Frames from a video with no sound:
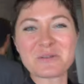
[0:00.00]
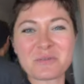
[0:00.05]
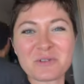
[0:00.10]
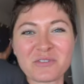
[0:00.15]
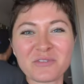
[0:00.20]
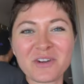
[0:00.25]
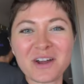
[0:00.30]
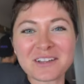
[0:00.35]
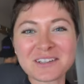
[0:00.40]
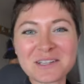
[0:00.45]
We
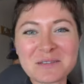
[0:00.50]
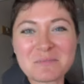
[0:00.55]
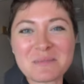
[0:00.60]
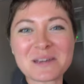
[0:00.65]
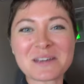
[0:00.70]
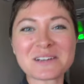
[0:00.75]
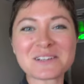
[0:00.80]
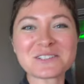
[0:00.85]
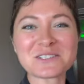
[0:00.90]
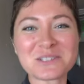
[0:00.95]
finally
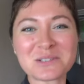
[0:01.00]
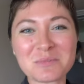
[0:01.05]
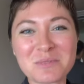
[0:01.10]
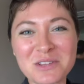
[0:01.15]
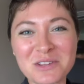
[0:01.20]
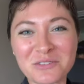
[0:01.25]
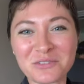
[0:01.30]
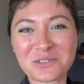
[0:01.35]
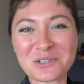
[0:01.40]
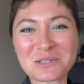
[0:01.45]
managed to be
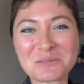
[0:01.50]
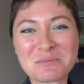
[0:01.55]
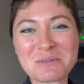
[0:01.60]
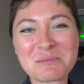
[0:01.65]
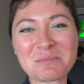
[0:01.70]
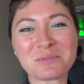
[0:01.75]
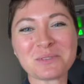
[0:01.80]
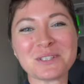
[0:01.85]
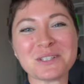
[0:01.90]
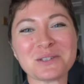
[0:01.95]
the first
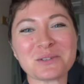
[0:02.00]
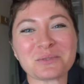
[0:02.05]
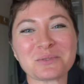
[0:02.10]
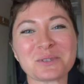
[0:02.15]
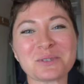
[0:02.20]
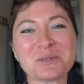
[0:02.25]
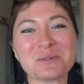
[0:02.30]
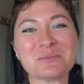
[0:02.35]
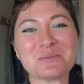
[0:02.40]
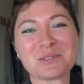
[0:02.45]
people in the
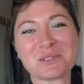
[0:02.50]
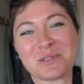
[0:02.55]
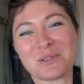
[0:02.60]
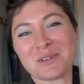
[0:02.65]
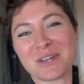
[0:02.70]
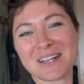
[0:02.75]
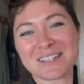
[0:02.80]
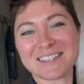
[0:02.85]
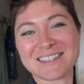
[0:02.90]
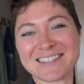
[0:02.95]
room, so
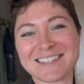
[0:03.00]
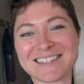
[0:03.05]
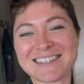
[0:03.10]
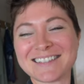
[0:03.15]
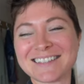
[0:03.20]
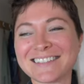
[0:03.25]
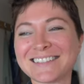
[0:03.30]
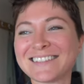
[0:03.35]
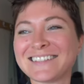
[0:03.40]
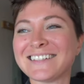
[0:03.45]
you got to see
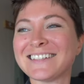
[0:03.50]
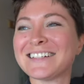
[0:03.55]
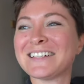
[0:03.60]
it.